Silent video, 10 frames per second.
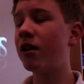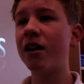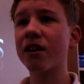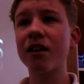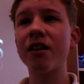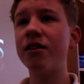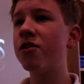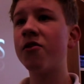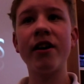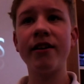I had
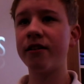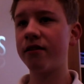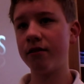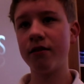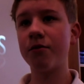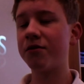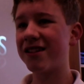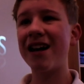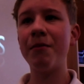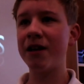no idea there was
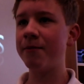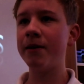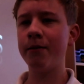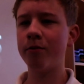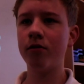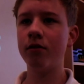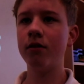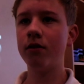that many people.